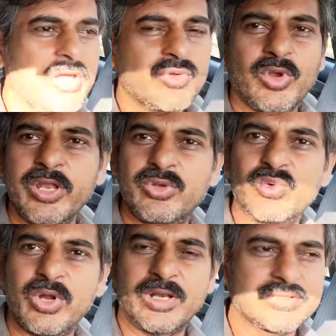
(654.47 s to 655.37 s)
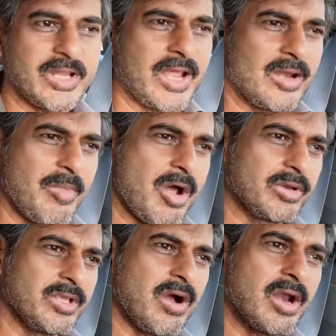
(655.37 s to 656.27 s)
You will need to understand
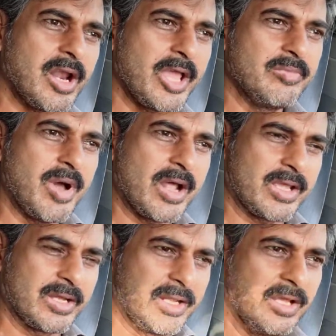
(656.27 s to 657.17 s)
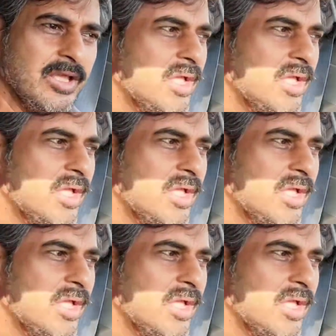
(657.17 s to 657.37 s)
about the online marketing,